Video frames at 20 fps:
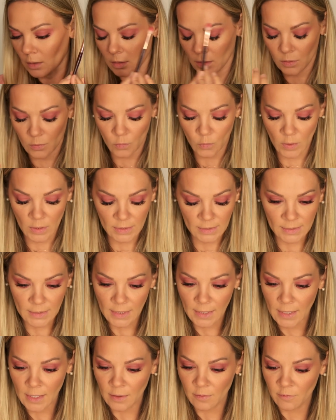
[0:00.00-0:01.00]
And once
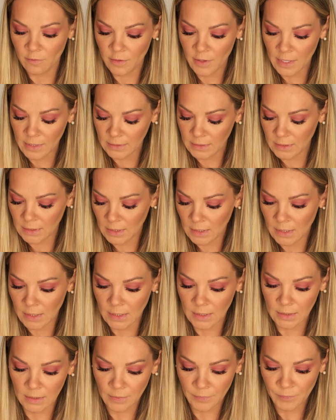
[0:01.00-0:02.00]
I have that
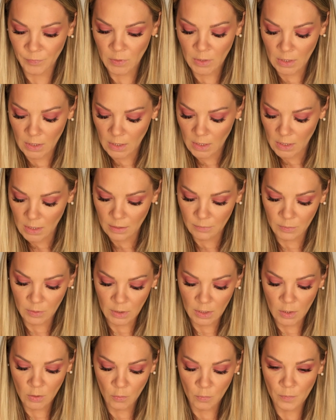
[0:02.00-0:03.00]
done, I'm going to
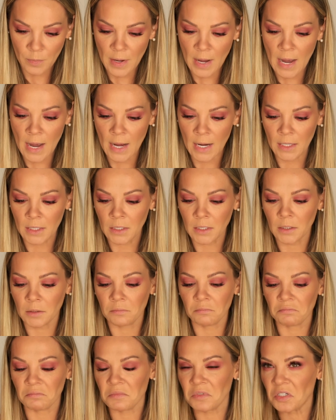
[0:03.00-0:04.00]
go back,
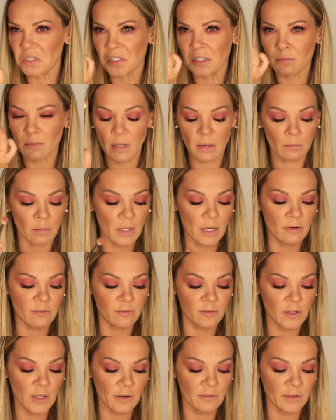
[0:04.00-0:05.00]
just my big
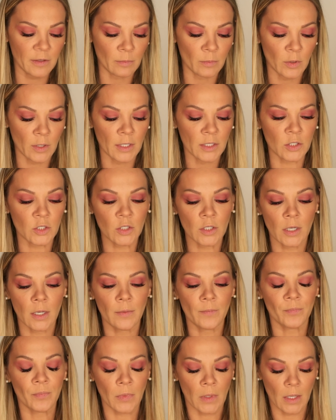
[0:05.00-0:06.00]
fluffy brush,
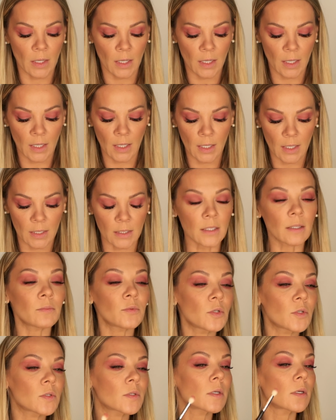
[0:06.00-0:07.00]
and I'm
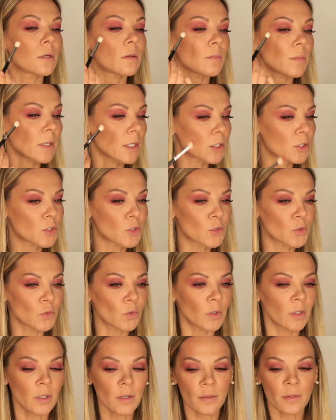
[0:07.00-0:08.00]
just going to make
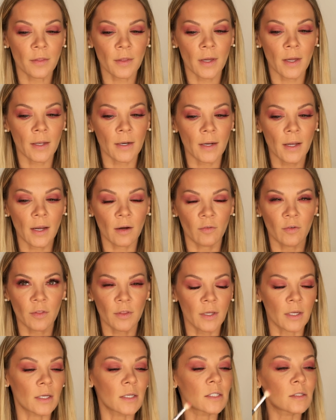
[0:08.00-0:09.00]
sure that
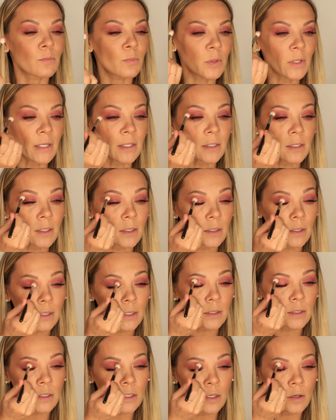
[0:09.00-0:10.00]
everything is blended,
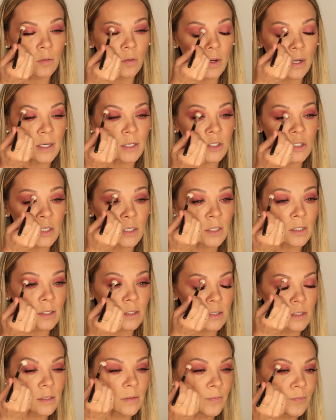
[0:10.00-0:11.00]
like no
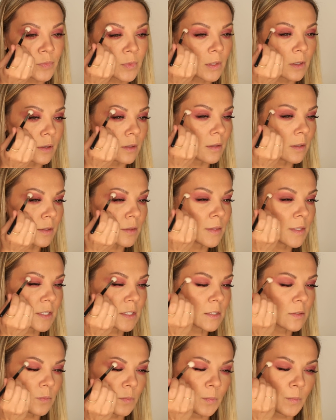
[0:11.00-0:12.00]
edges, that
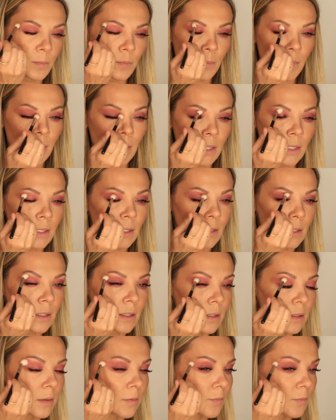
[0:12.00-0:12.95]
this pink